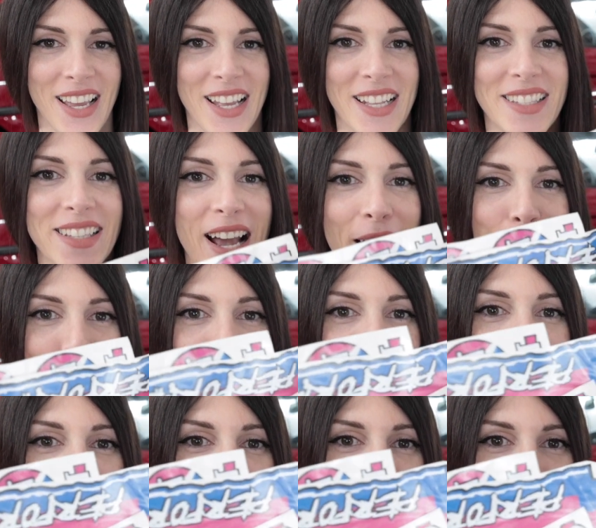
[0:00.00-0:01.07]
it's time to
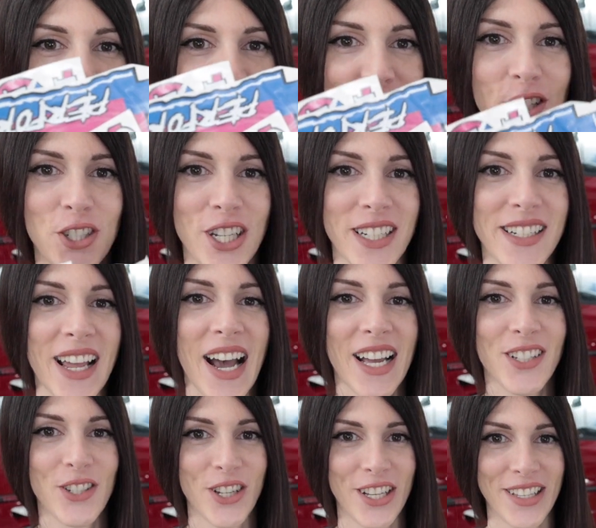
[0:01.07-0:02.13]
do the finishing
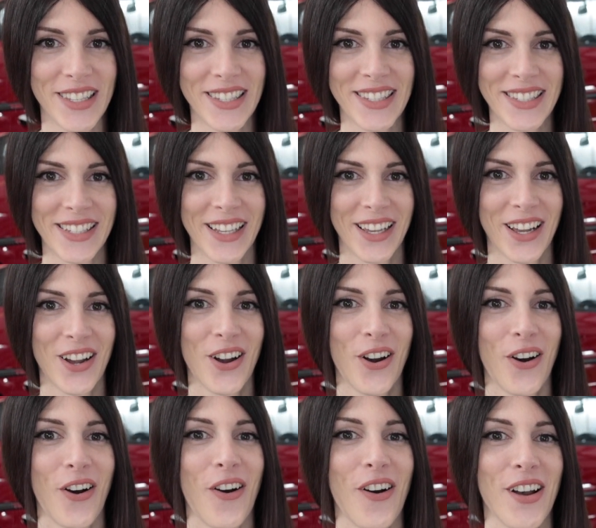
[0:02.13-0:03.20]
touches
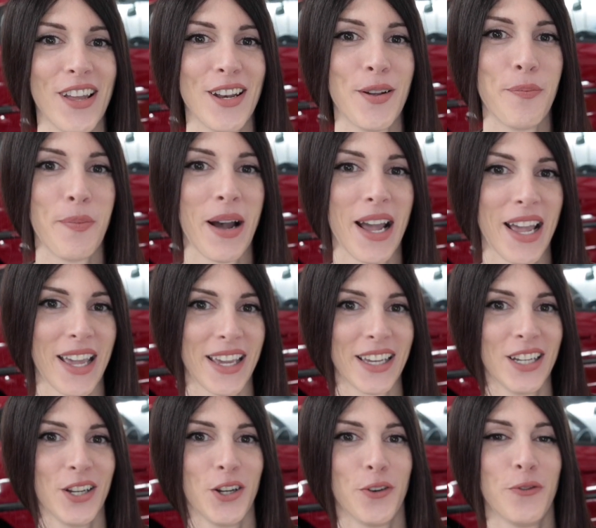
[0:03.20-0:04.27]
on my
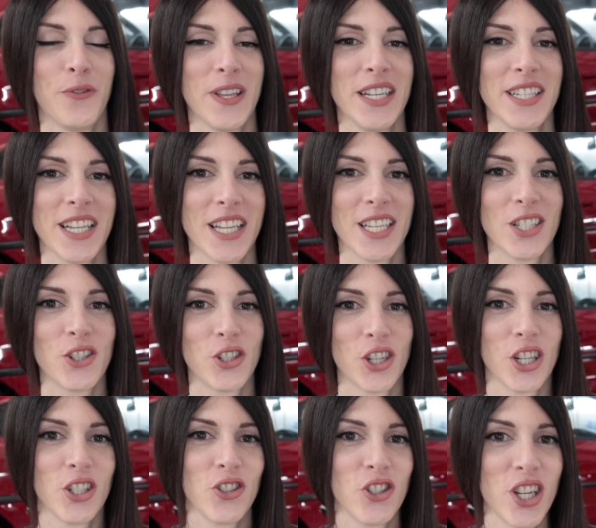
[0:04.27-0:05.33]
vintage
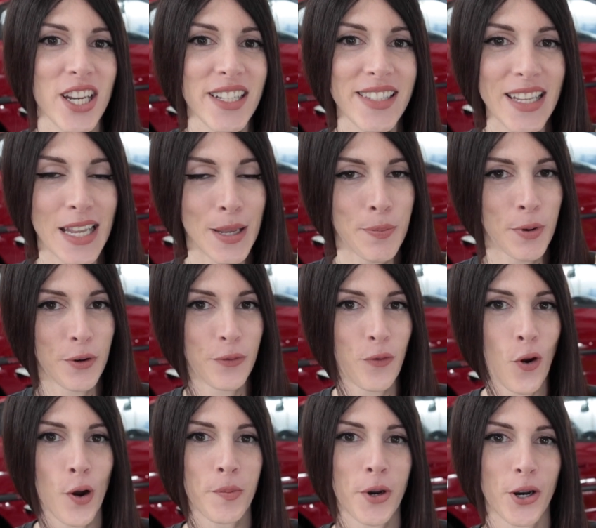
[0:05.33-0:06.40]
GT
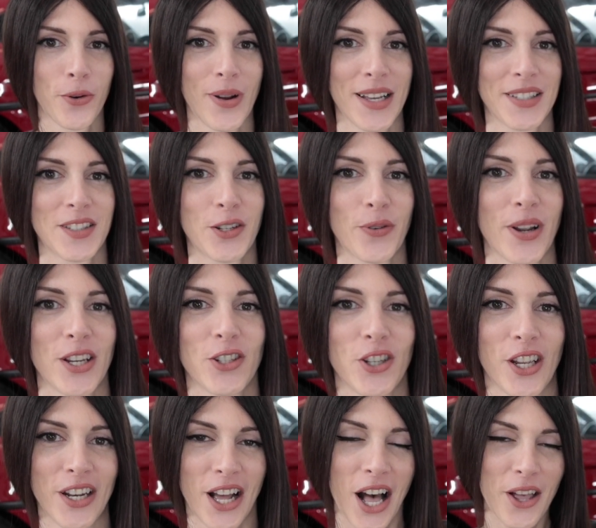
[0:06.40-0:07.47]
Performer
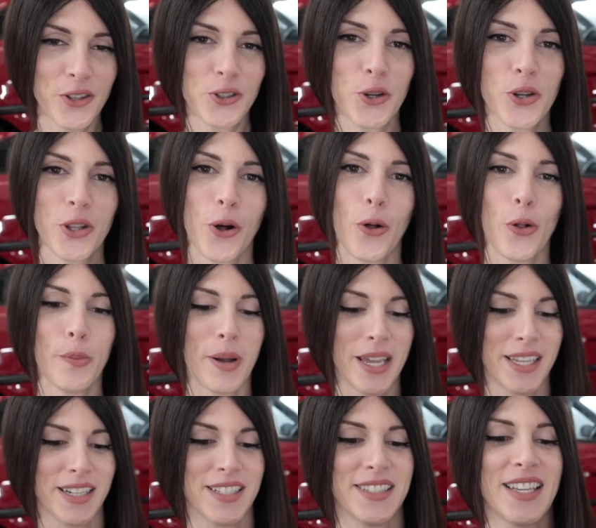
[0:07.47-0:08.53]
restoration. I'll show you the whole
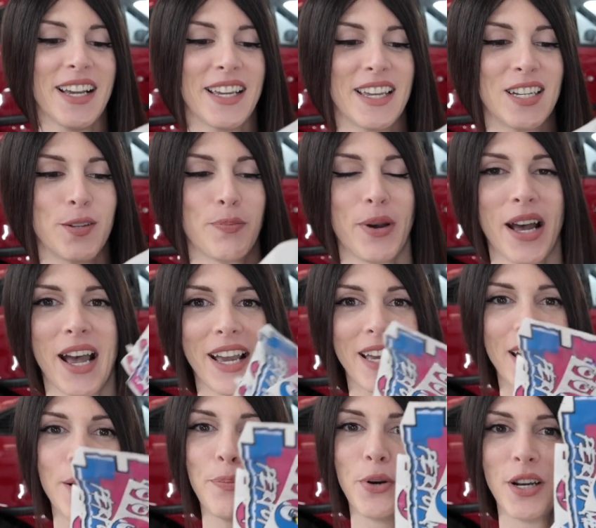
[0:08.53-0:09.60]
bike in a second, but I
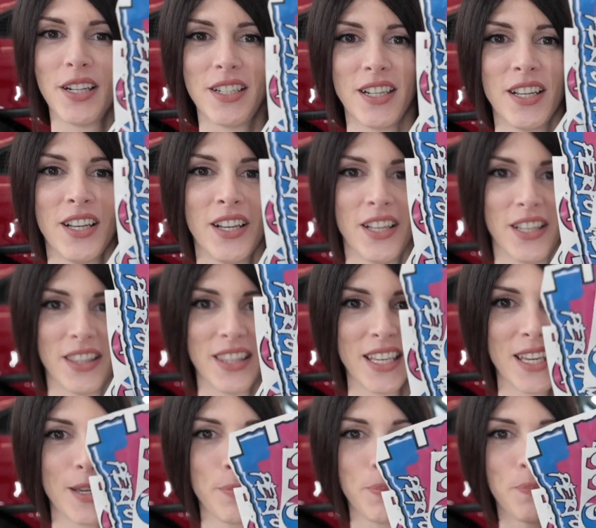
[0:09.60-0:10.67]
gotta put
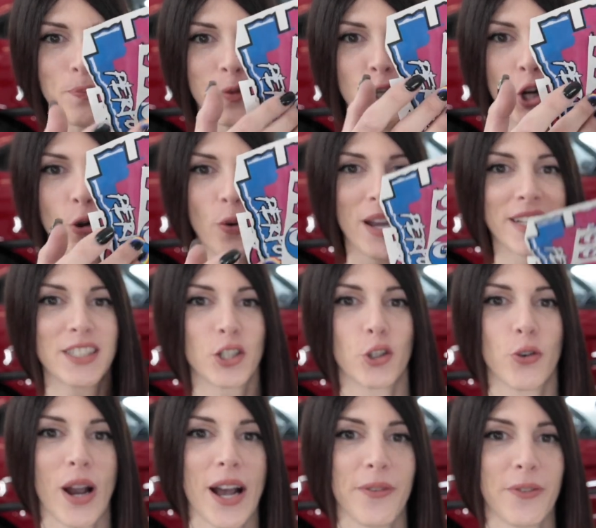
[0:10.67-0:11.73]
the correct
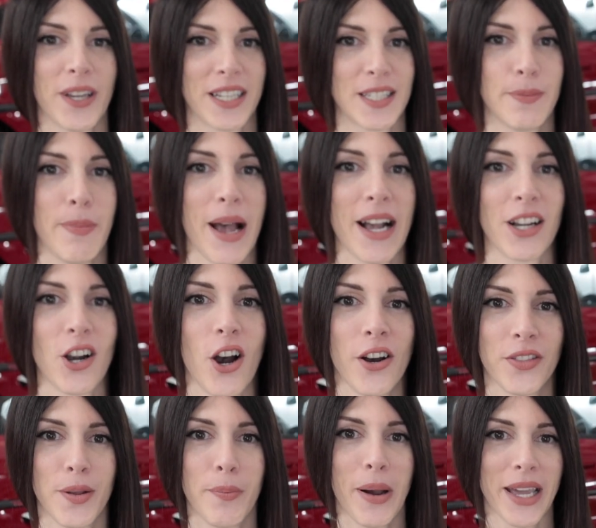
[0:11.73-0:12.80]
graphics back
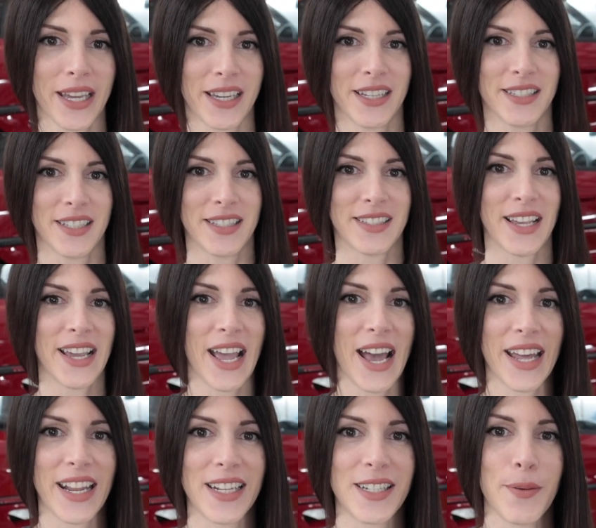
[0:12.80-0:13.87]
on the bike since I
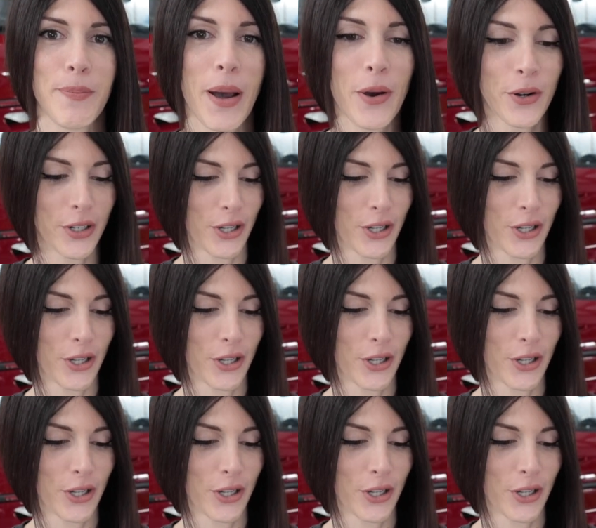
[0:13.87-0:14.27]
had it powder